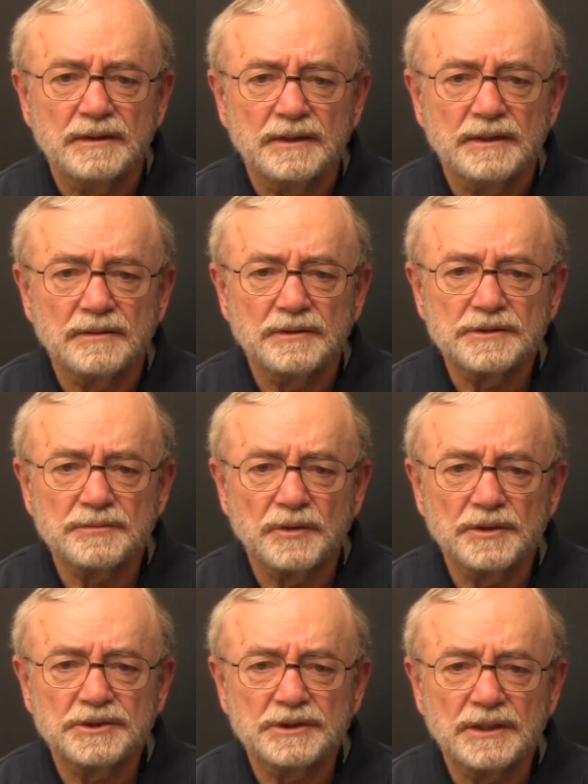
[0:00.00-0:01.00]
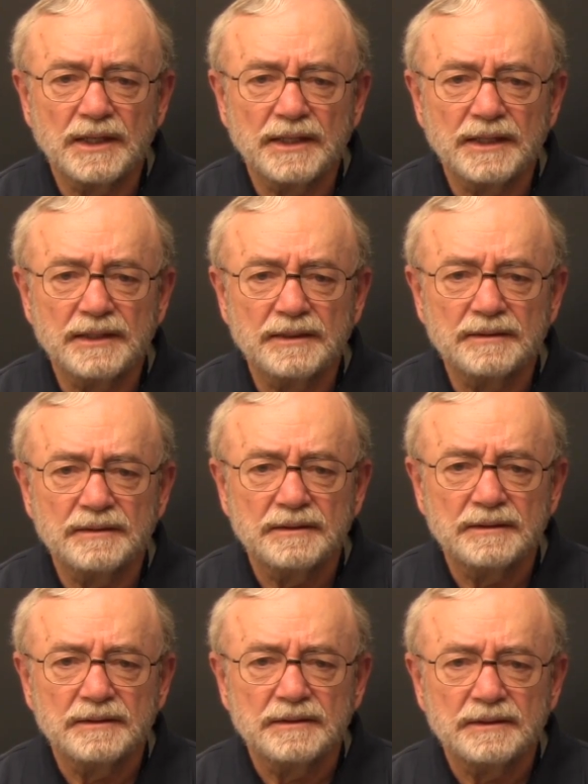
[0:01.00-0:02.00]
Here is Moshe Dayan.
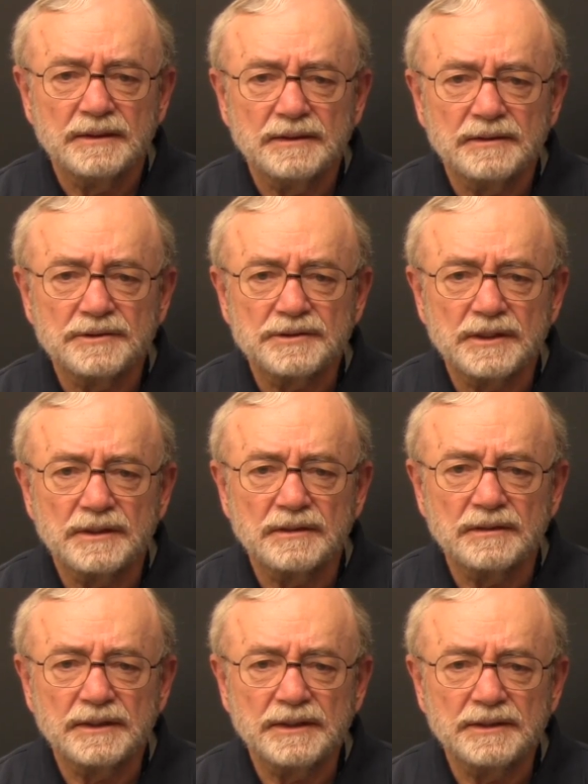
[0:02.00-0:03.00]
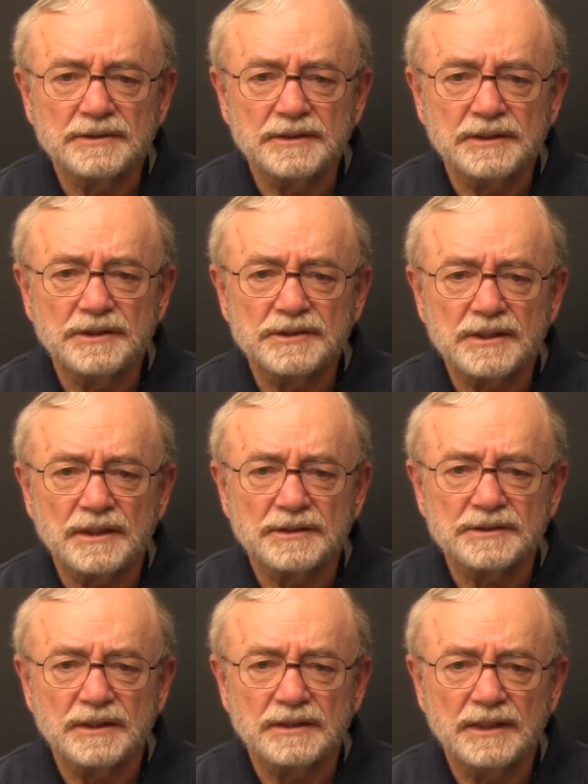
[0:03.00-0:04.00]
In the center is Yitzhak
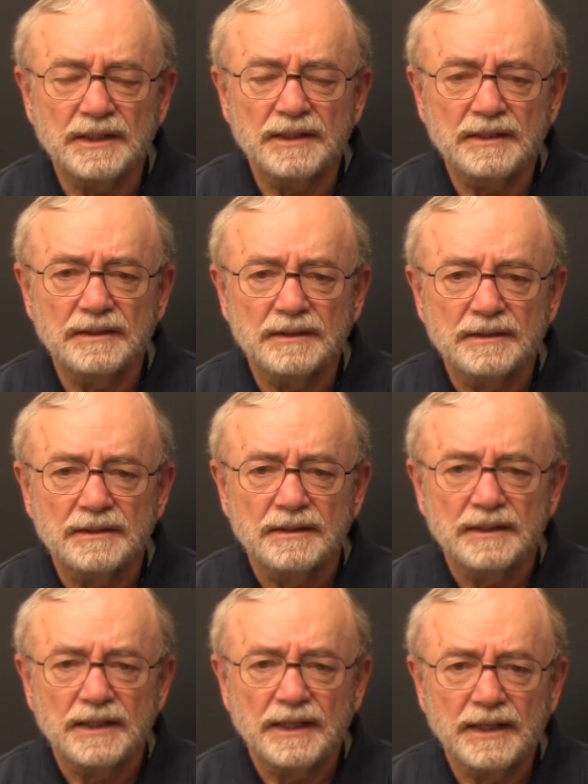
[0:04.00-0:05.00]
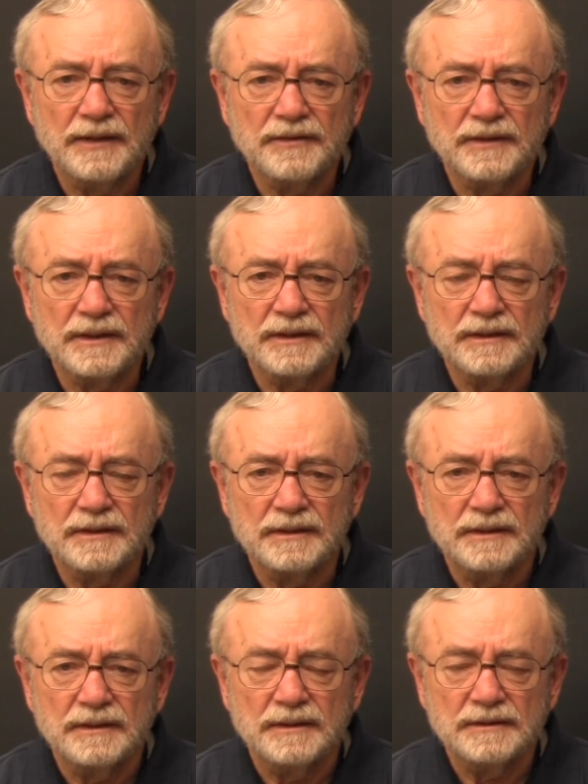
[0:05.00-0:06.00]
Sadeh, and then
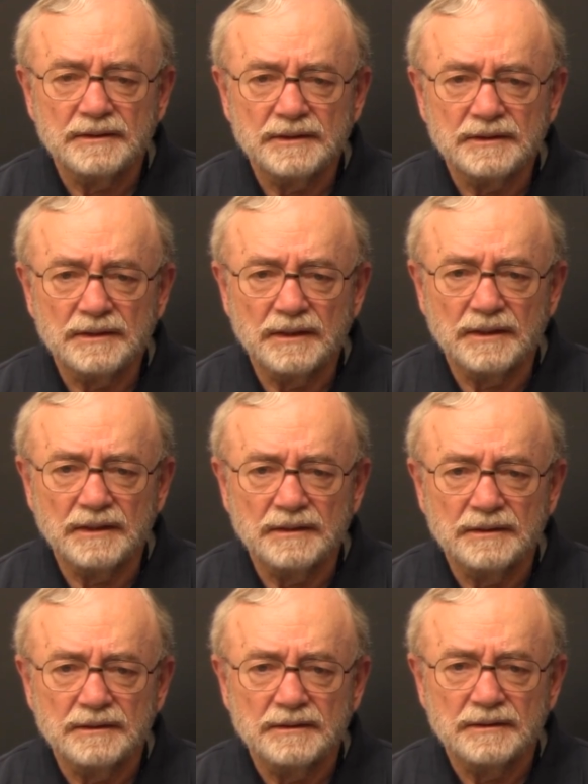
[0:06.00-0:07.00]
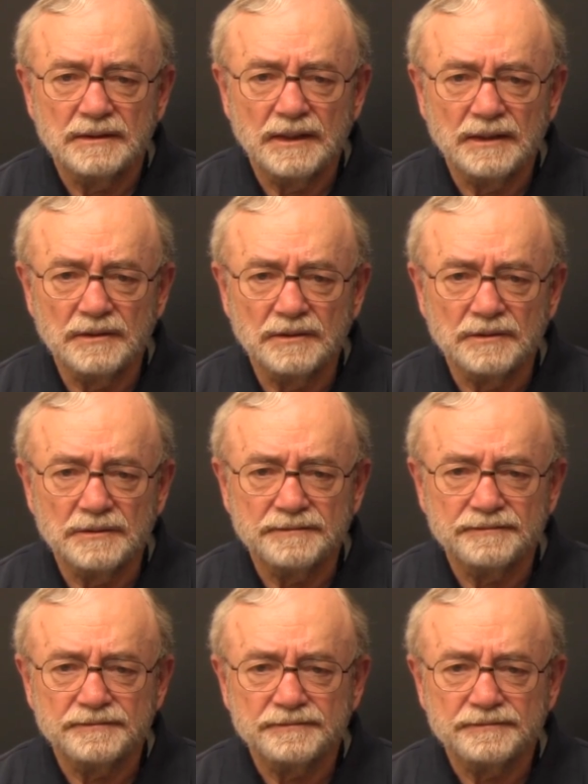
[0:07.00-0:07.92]
Yigdal Alon.